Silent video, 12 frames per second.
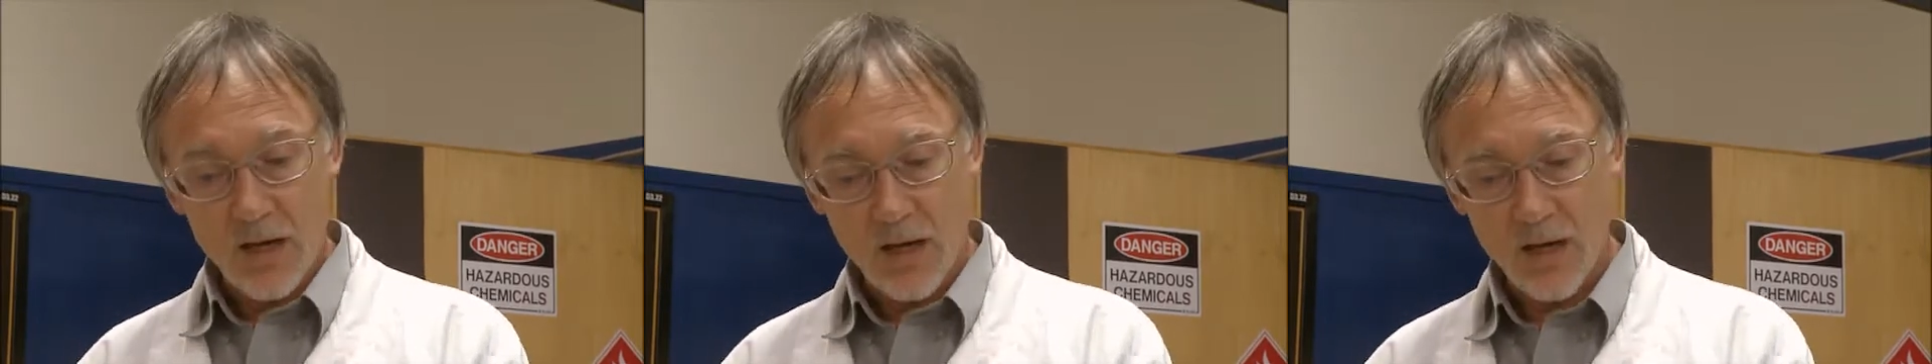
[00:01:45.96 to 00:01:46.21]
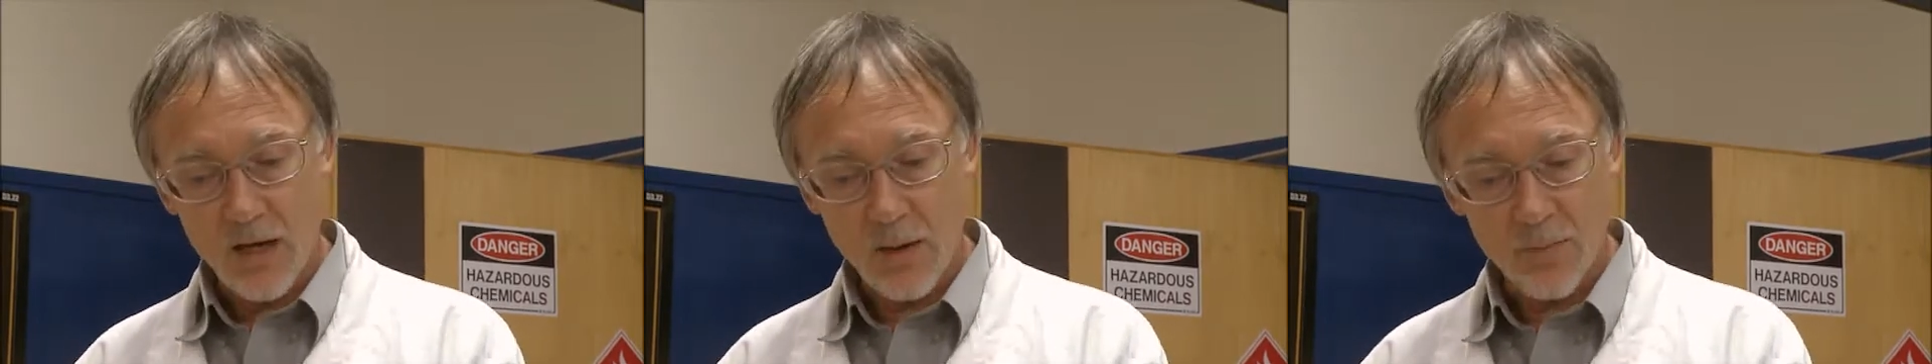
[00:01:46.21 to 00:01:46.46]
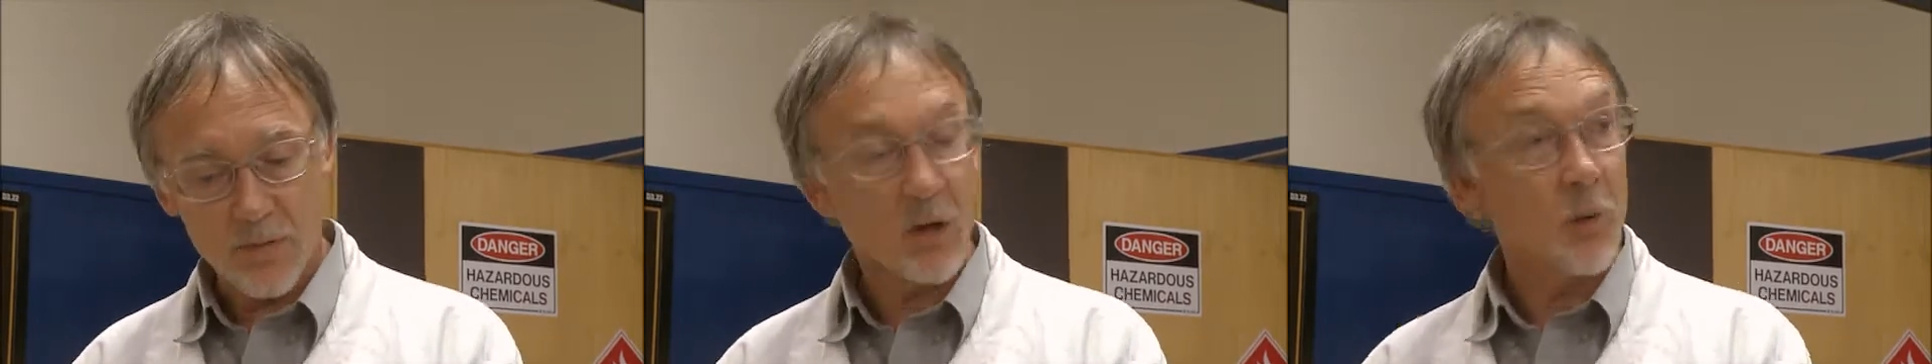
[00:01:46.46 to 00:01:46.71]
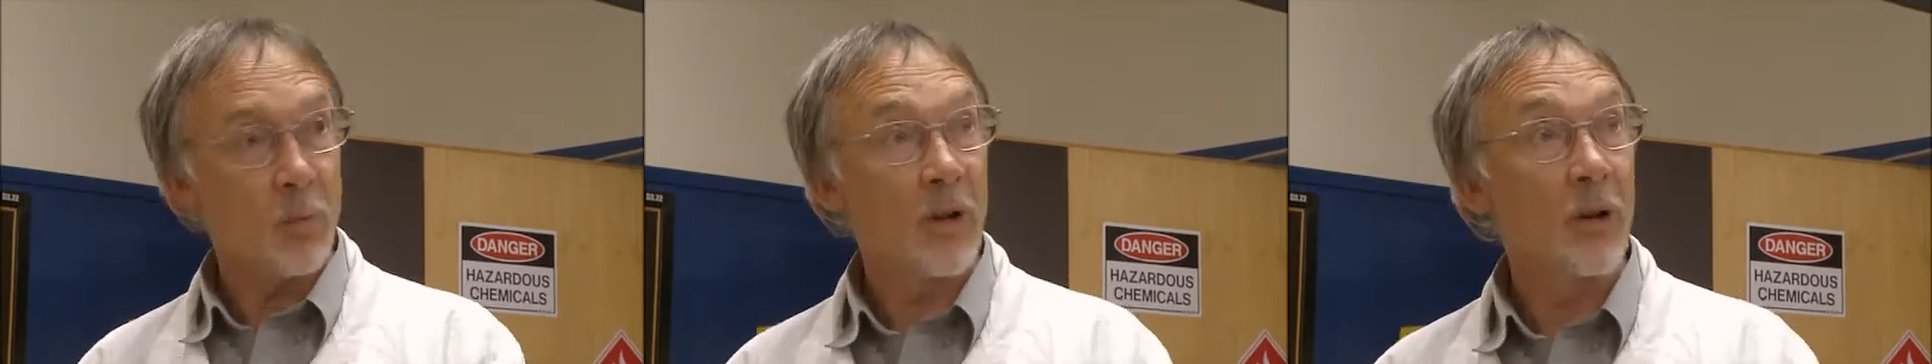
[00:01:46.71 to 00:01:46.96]
Um, the
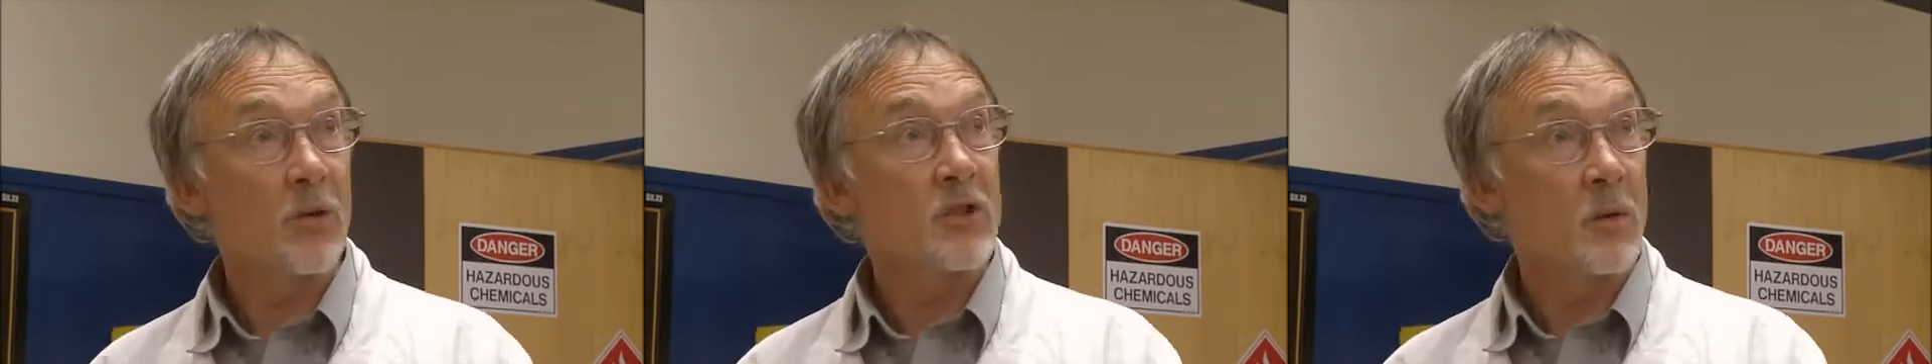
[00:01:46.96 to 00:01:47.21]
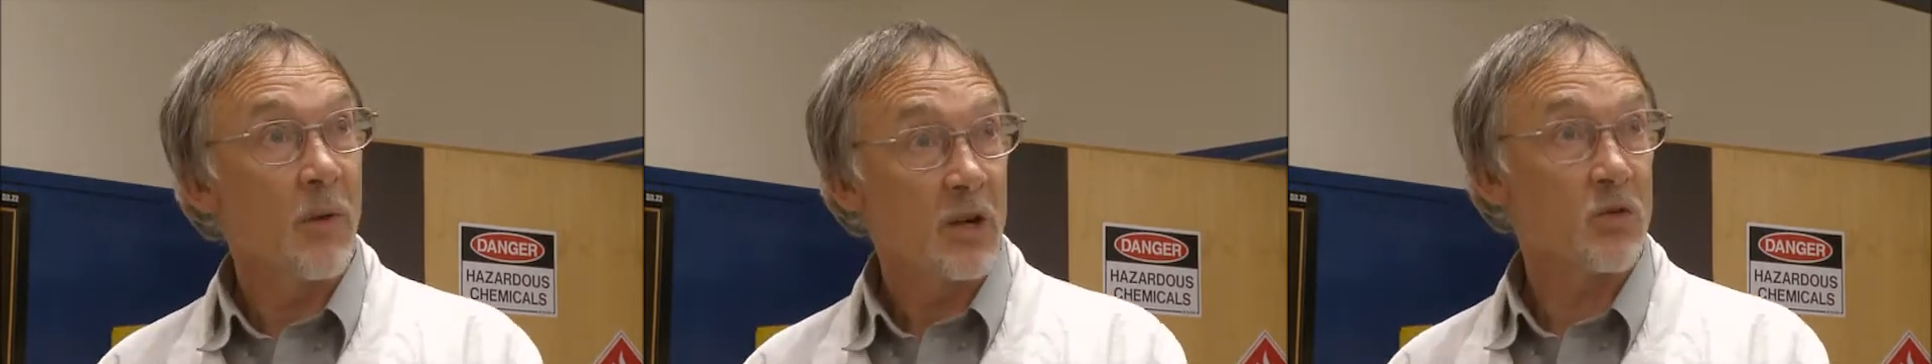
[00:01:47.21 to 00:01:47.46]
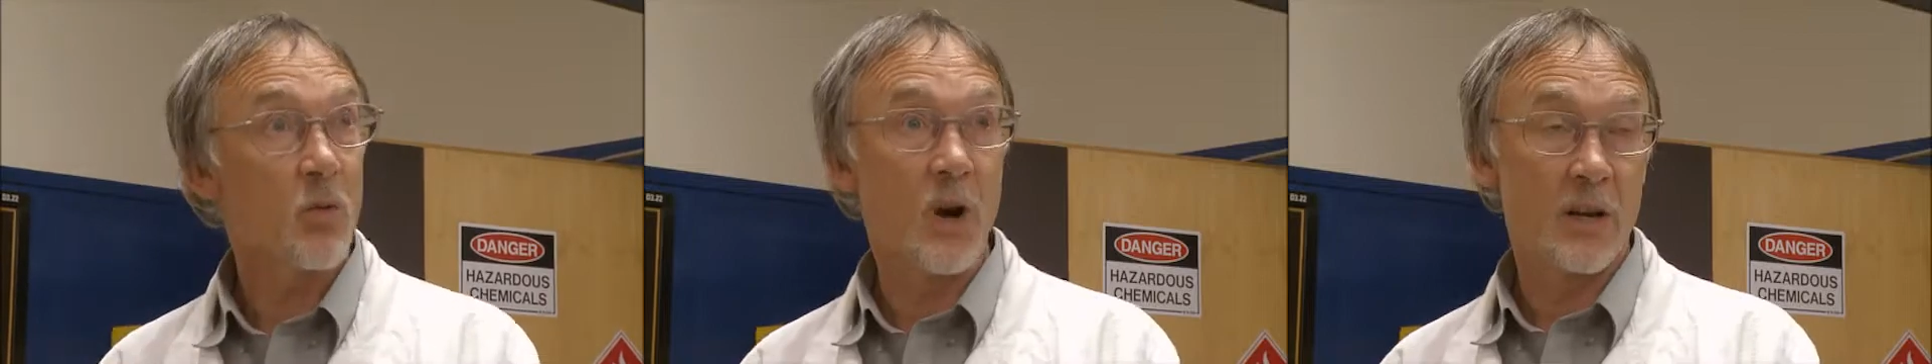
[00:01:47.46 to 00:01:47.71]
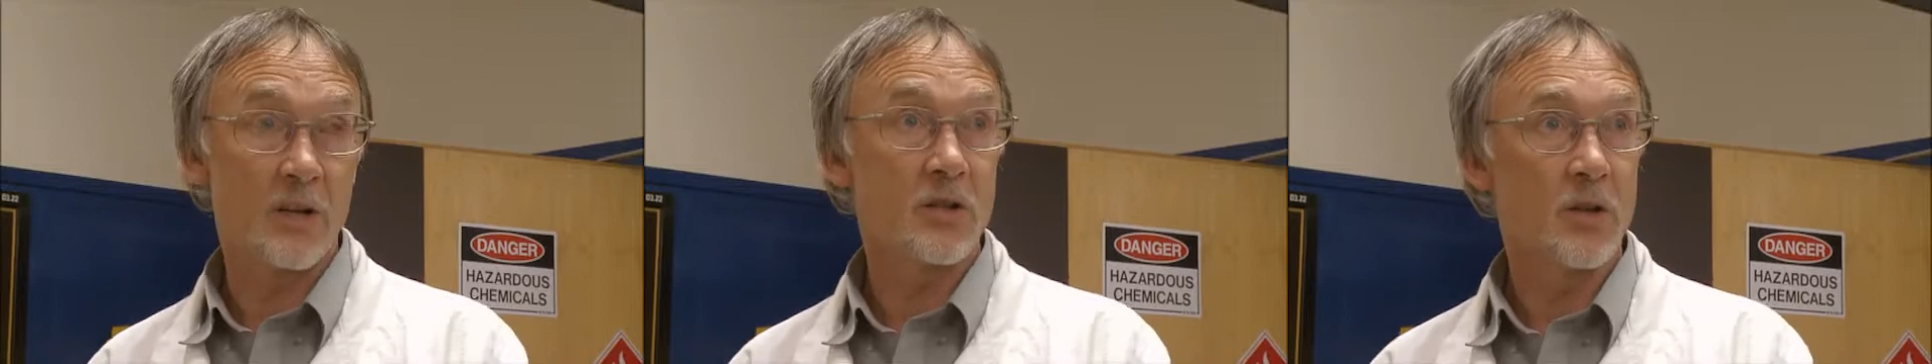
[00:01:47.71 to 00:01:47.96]
capillaries are much
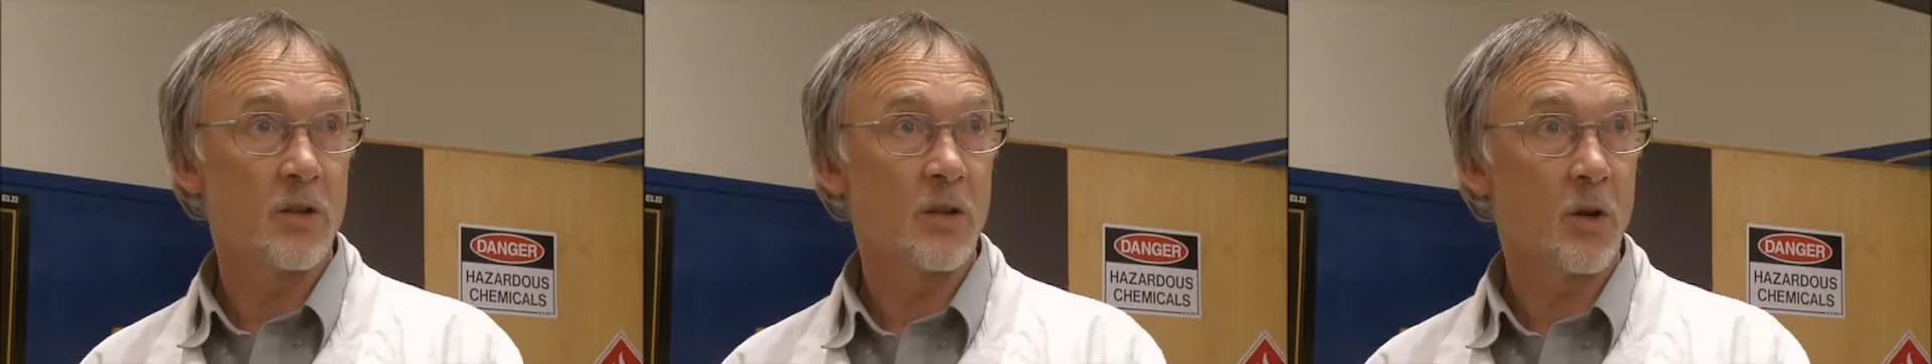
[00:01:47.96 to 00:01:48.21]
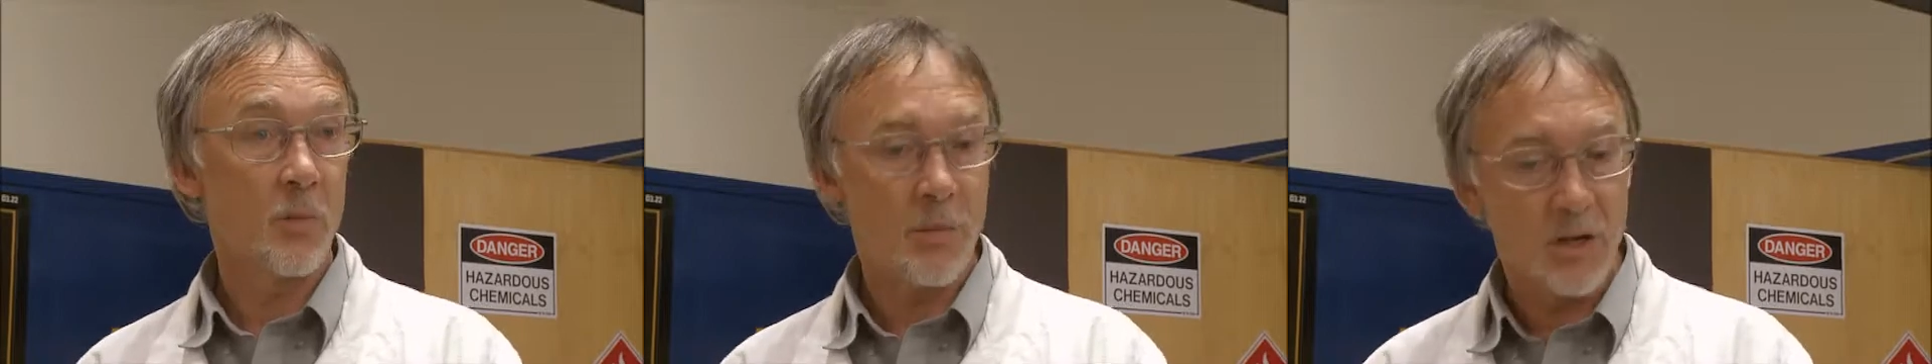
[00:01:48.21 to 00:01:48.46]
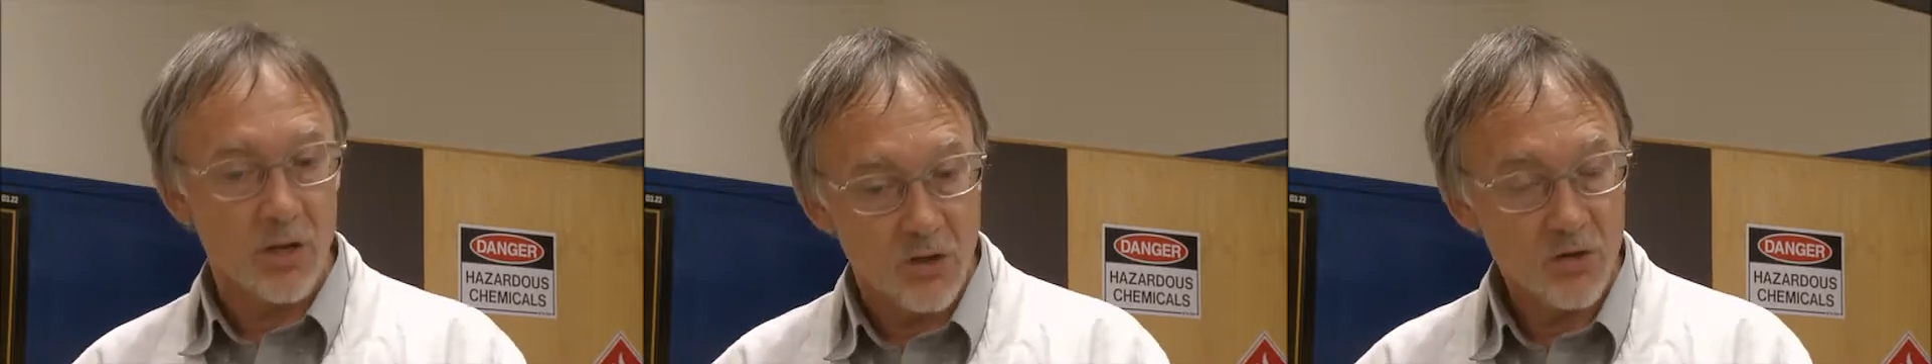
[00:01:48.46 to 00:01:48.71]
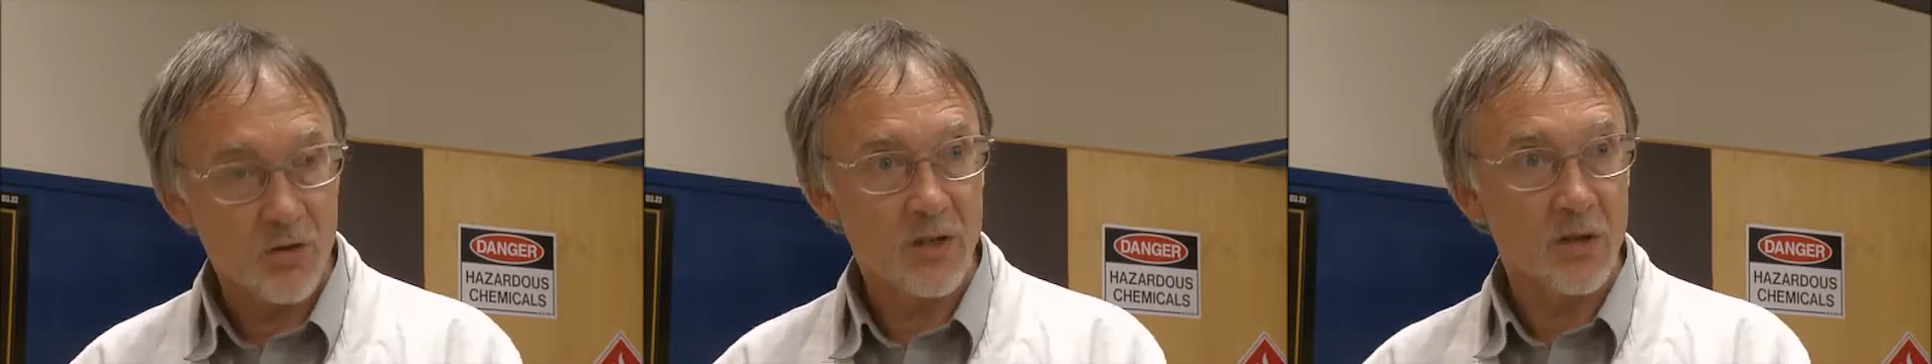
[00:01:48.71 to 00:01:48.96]
wider, so they're not being
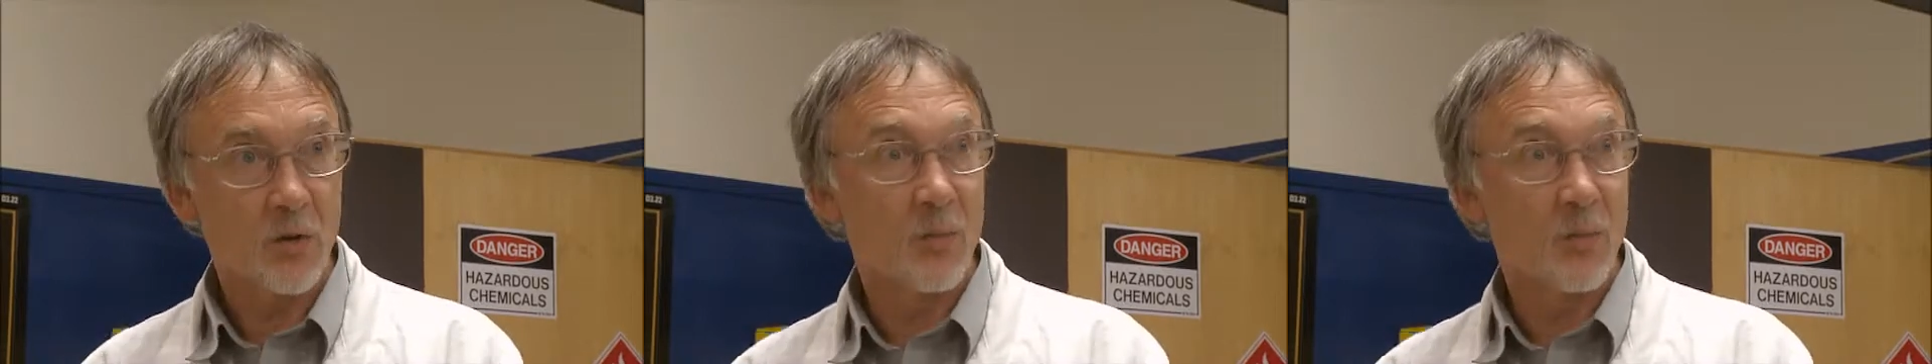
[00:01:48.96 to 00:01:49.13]
constricted.